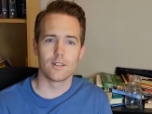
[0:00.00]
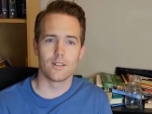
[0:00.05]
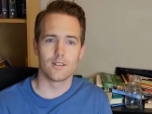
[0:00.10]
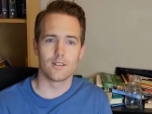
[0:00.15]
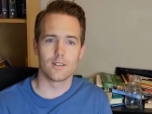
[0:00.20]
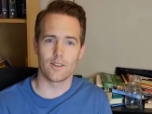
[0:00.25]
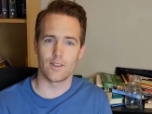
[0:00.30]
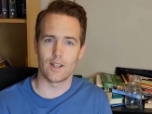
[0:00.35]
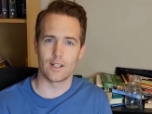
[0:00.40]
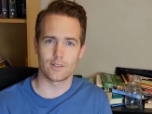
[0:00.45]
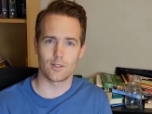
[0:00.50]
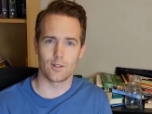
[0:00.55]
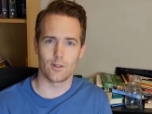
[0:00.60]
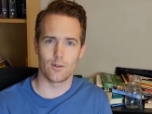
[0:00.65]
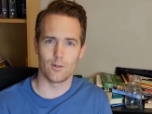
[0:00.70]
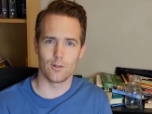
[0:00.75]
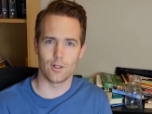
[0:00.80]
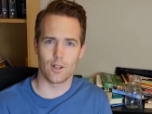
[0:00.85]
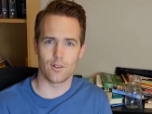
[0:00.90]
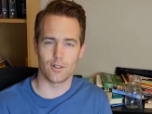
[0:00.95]
then that's a
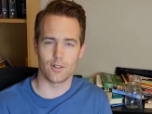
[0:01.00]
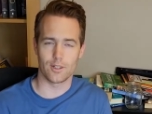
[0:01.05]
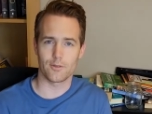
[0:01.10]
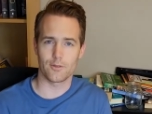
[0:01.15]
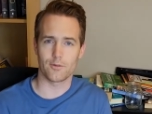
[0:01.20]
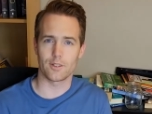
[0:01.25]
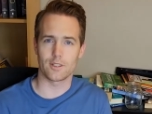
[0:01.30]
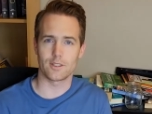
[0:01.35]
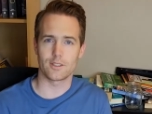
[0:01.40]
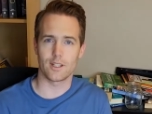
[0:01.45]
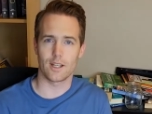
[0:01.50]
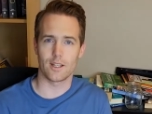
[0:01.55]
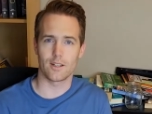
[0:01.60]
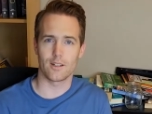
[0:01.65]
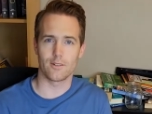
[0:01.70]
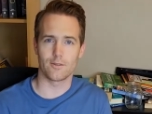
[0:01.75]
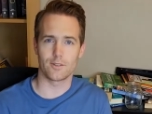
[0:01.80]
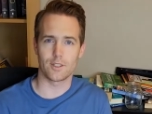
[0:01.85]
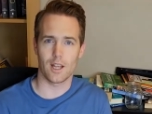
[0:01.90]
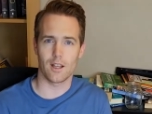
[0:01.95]
whole other different set
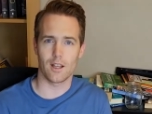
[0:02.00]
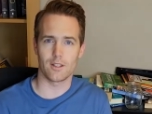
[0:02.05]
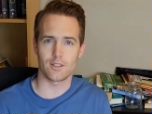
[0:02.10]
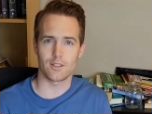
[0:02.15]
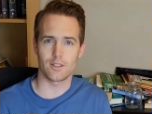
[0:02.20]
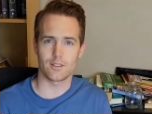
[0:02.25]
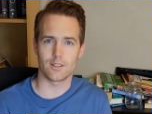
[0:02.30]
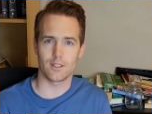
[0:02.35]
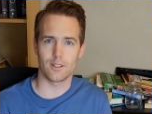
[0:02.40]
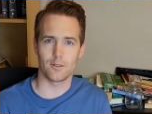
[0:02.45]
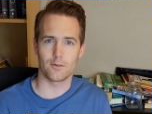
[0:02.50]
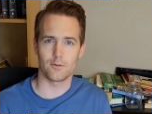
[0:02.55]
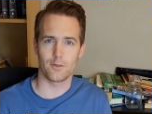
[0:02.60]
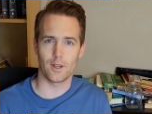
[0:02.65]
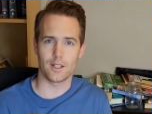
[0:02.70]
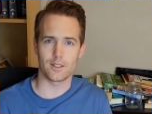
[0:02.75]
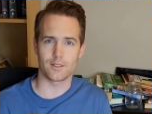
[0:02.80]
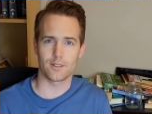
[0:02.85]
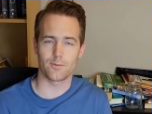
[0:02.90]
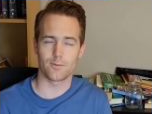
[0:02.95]
of challenges that you
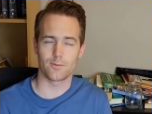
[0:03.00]
face.